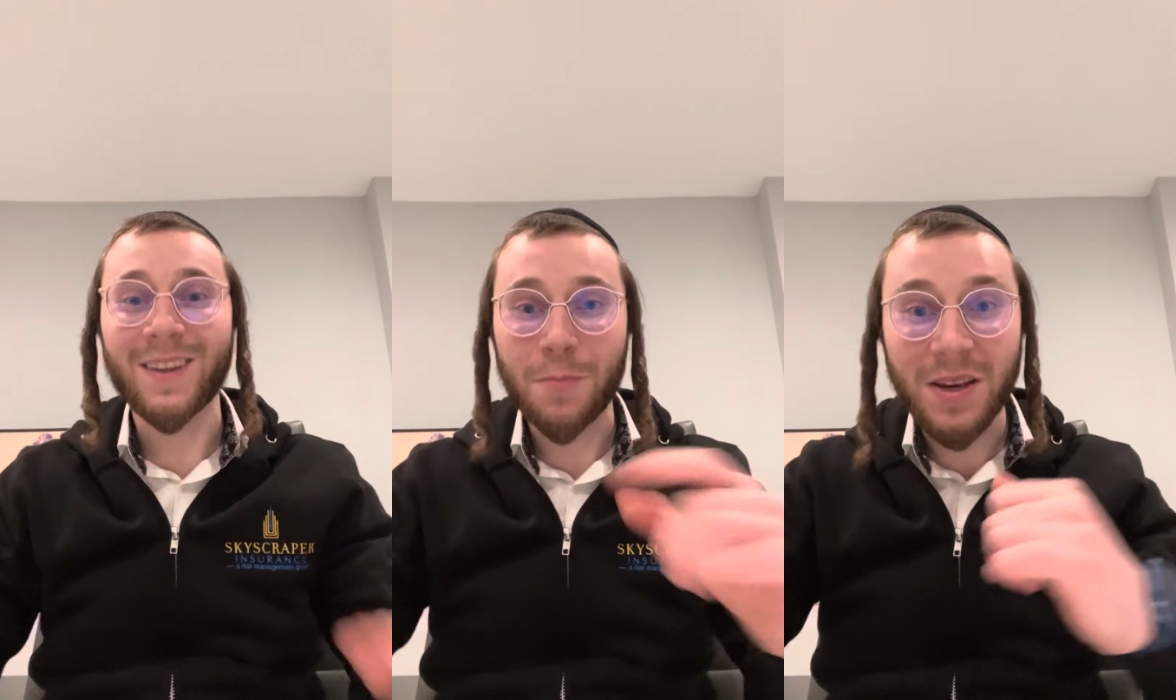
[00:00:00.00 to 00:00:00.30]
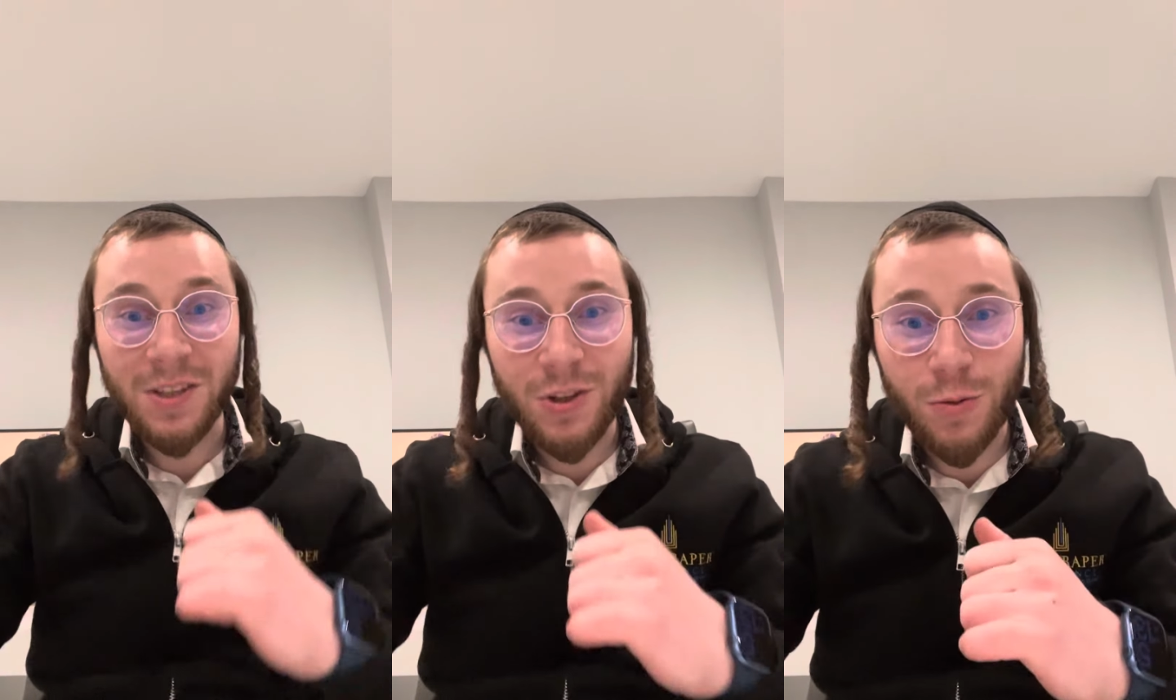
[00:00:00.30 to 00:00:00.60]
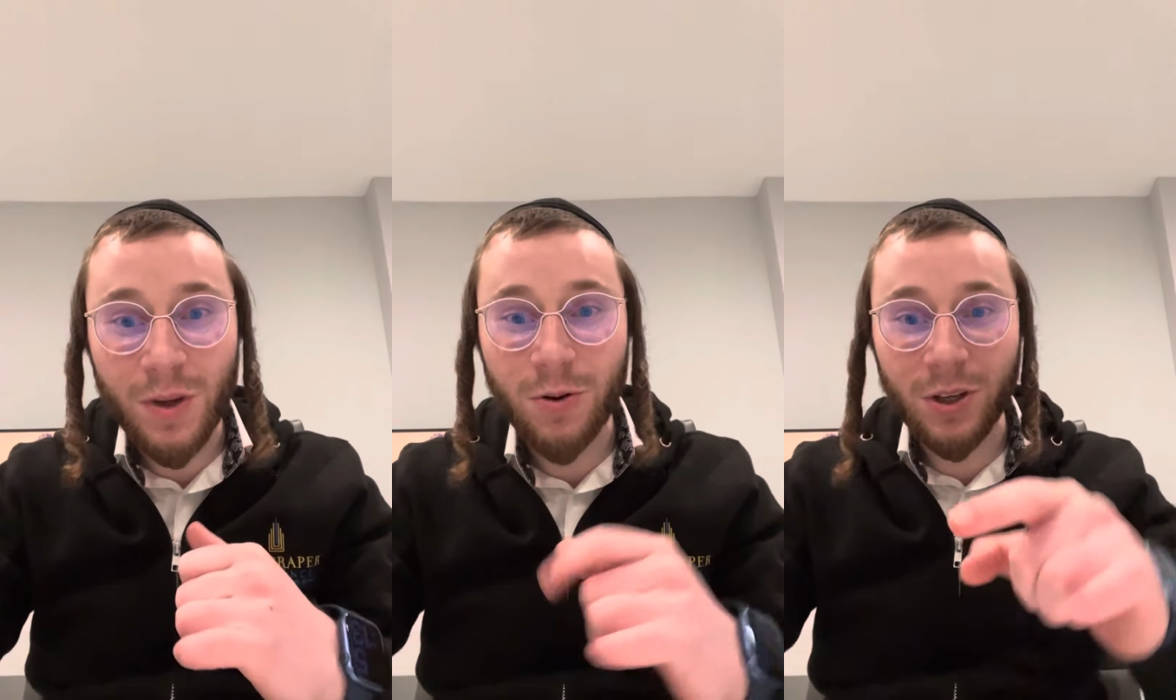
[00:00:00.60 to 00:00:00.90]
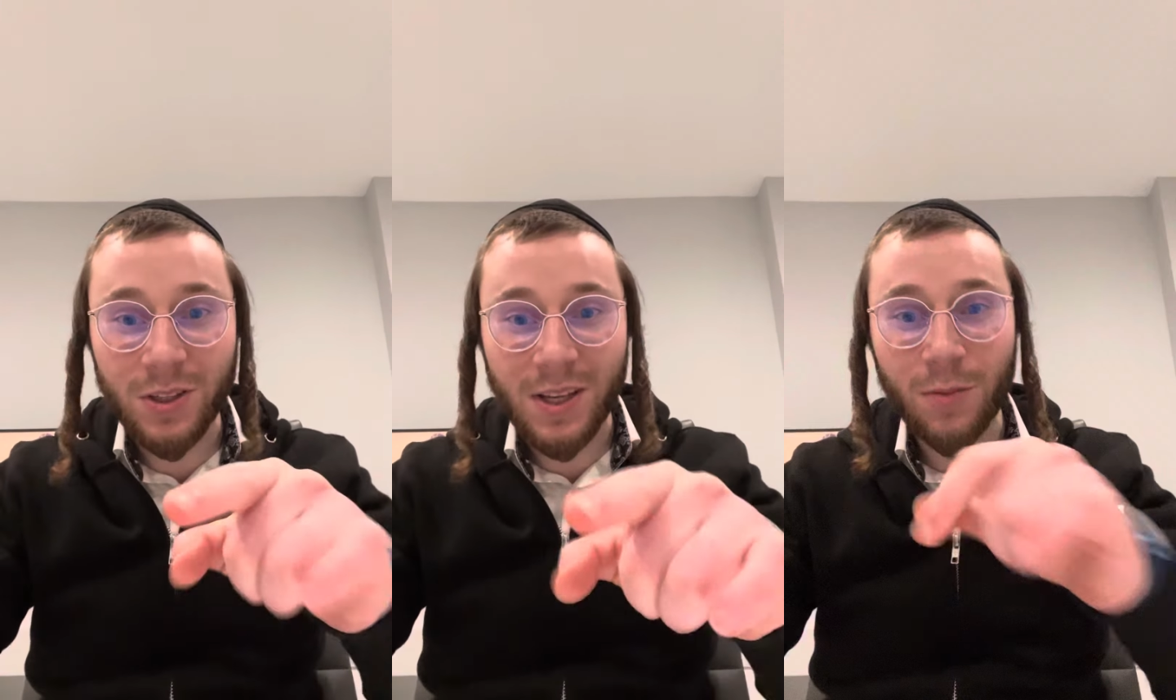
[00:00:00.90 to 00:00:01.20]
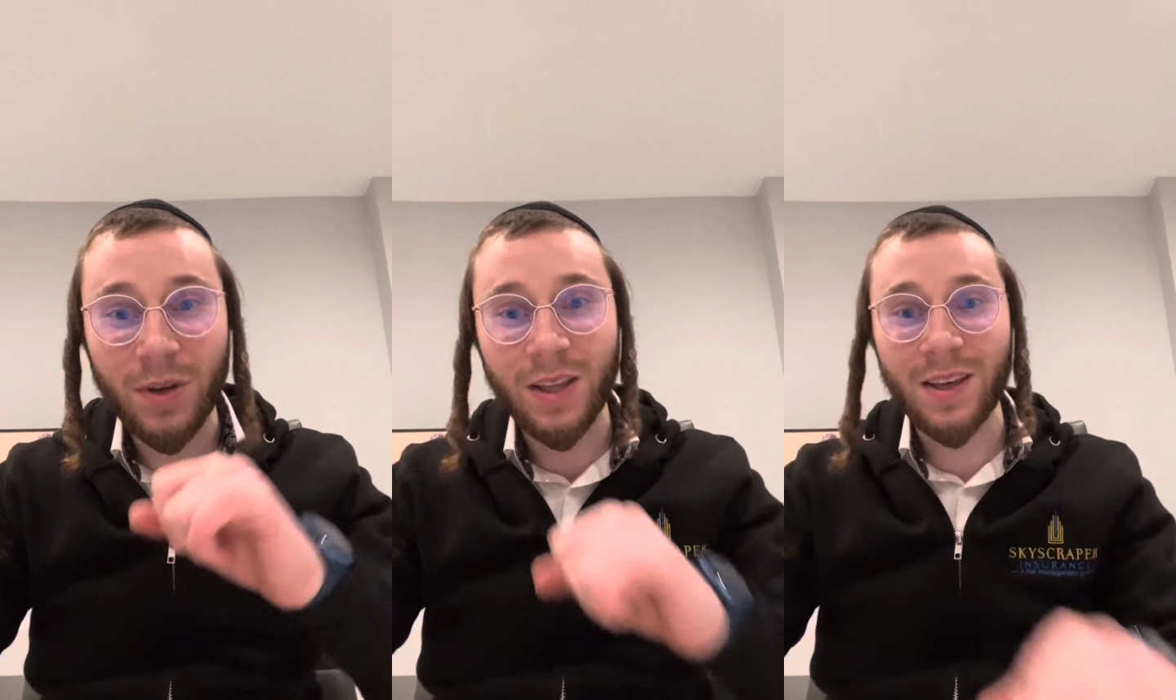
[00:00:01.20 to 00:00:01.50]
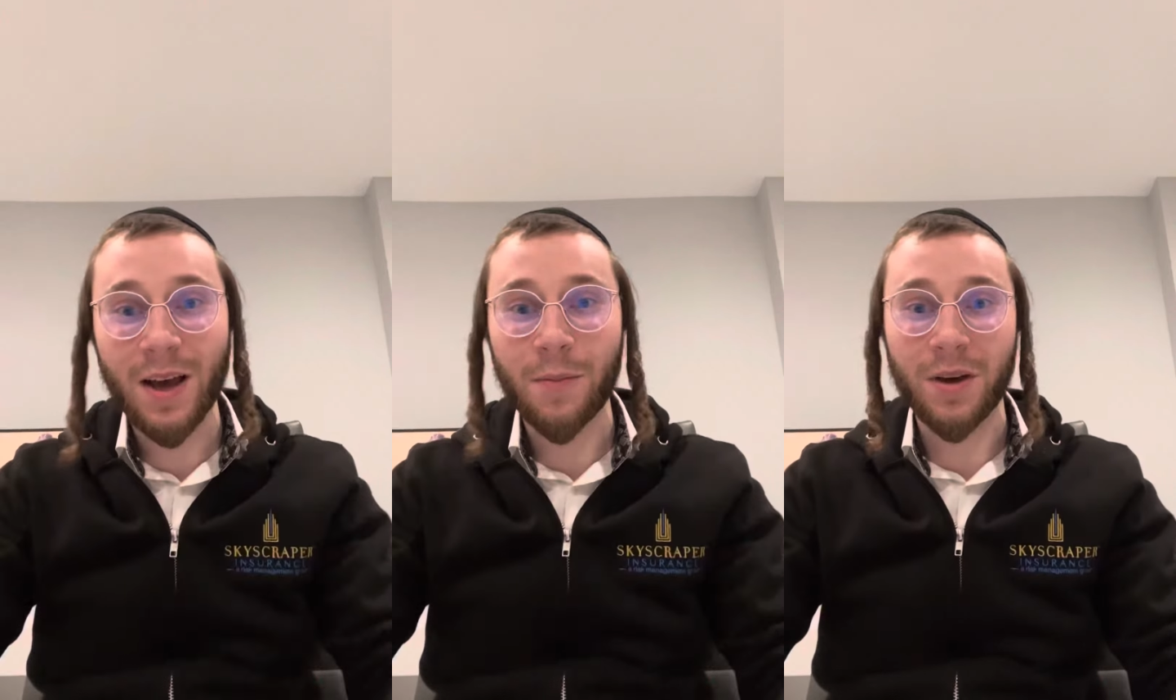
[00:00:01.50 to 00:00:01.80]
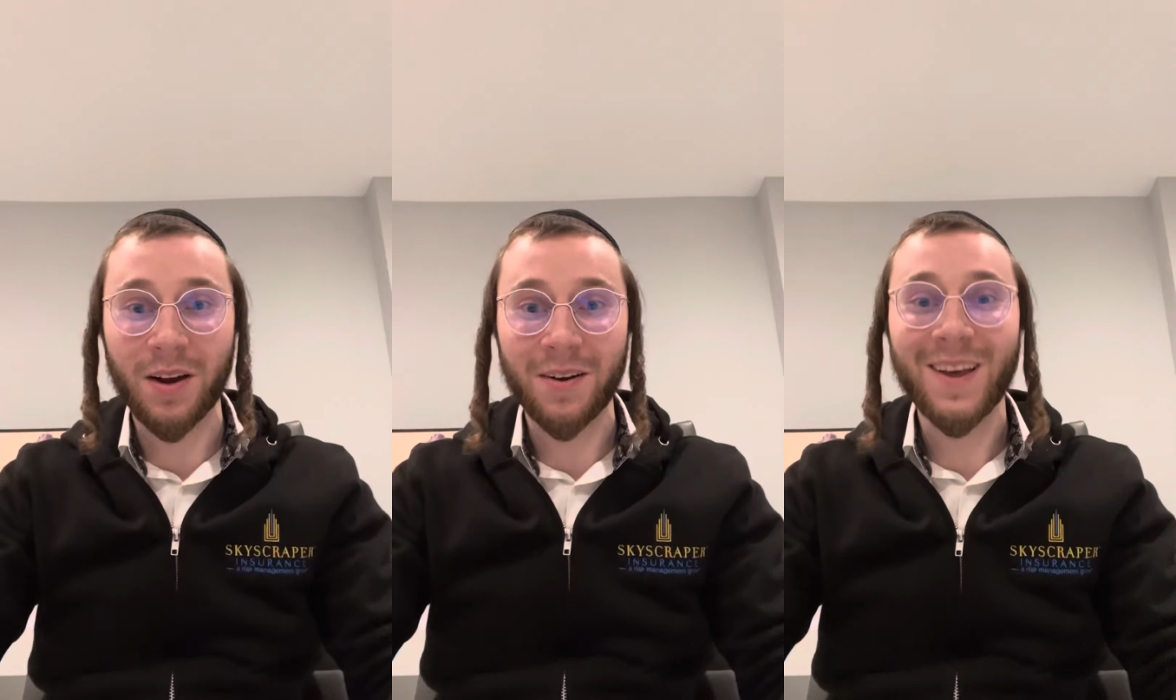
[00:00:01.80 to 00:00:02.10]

Message me. You can send me a DM here.